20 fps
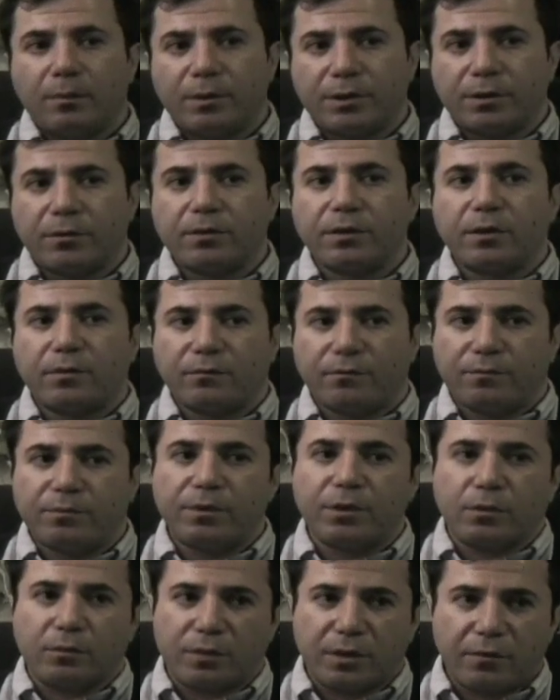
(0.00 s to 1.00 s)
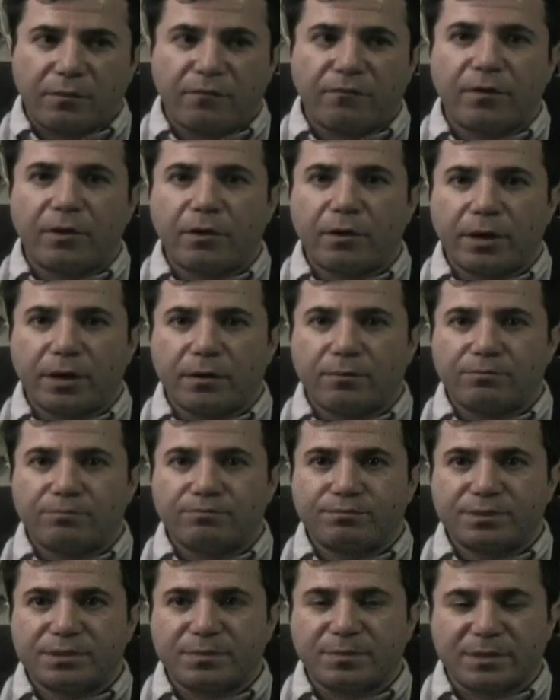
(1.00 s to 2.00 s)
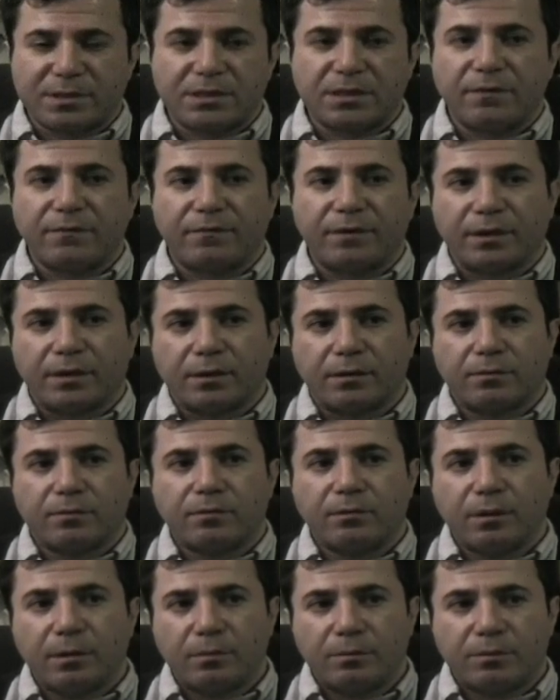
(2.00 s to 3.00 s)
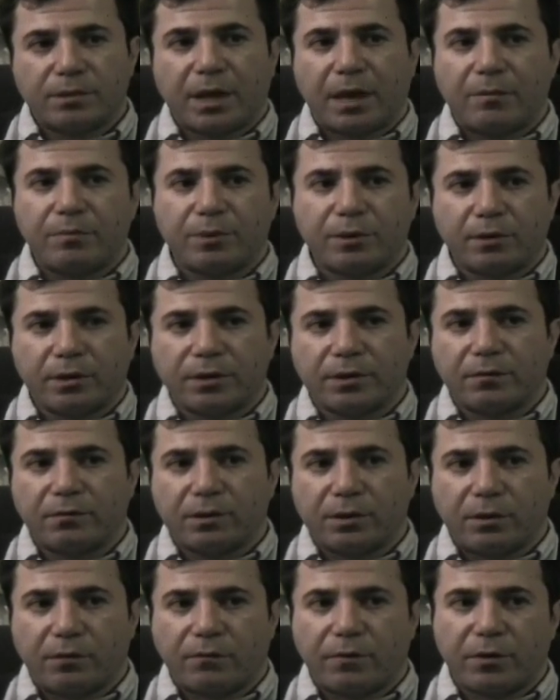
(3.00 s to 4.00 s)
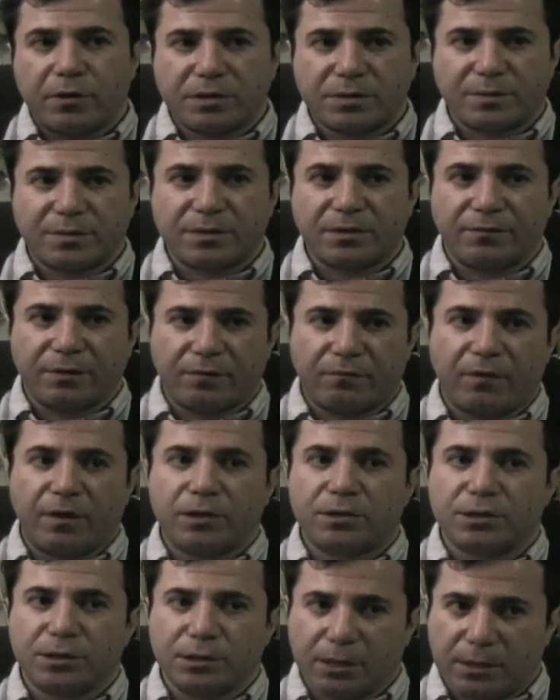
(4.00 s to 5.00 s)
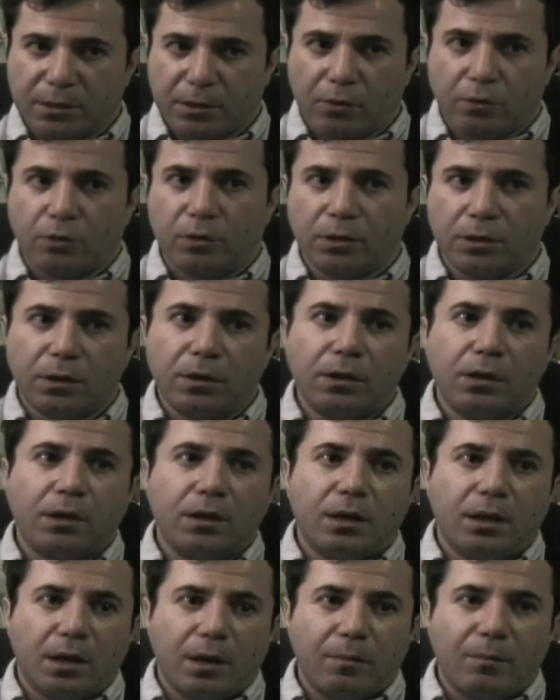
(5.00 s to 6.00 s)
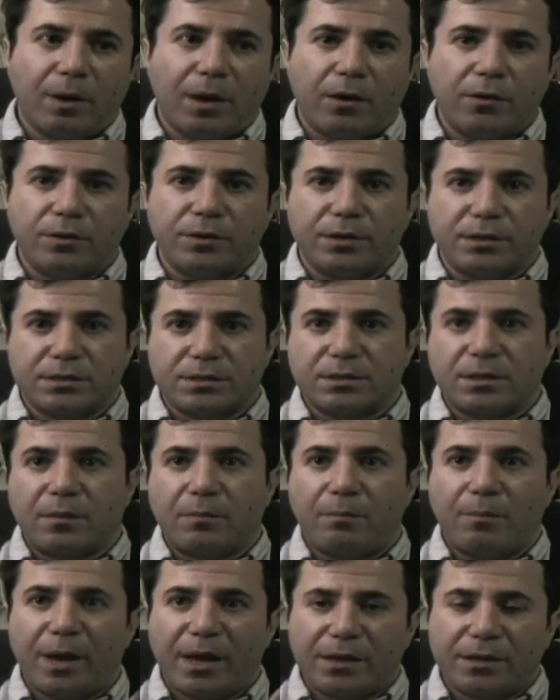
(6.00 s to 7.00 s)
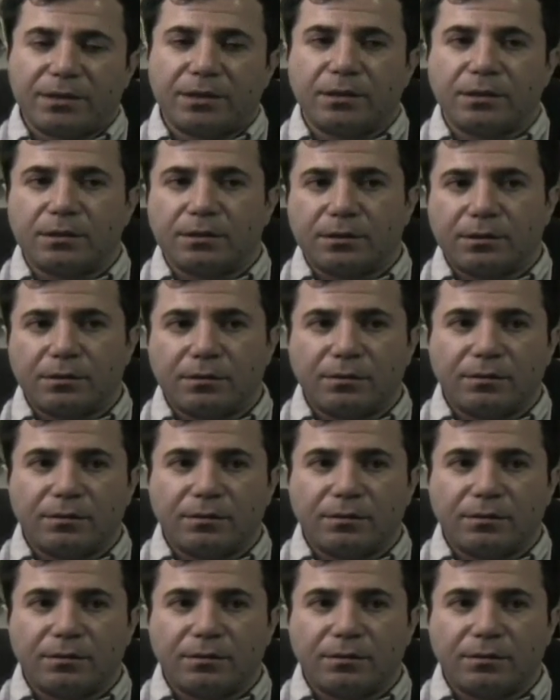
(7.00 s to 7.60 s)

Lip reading: but they're you know they're very specific time period. They're very specific function. They're all about these abandoned